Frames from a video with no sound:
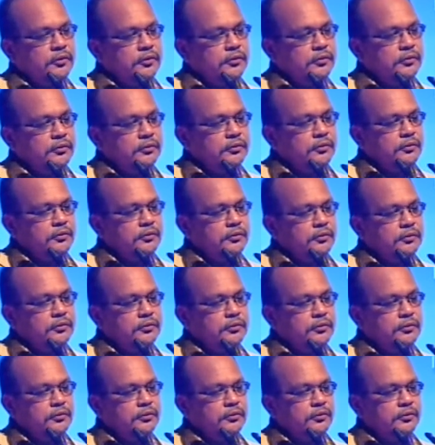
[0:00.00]
to
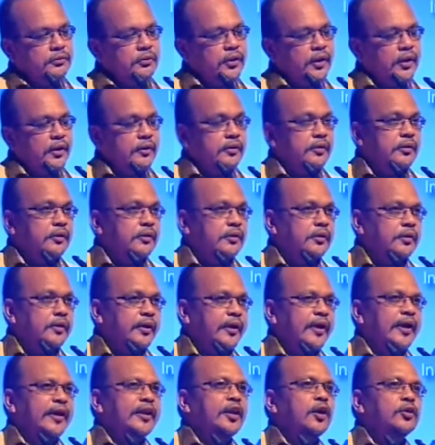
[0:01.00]
get
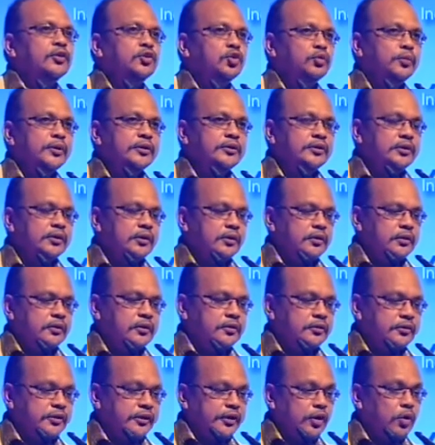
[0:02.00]
an
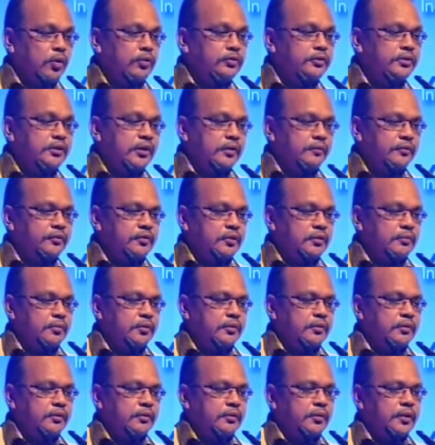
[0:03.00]
automatic tree counting, for
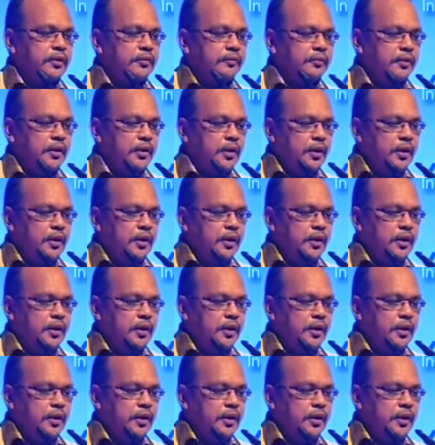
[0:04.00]
example, right?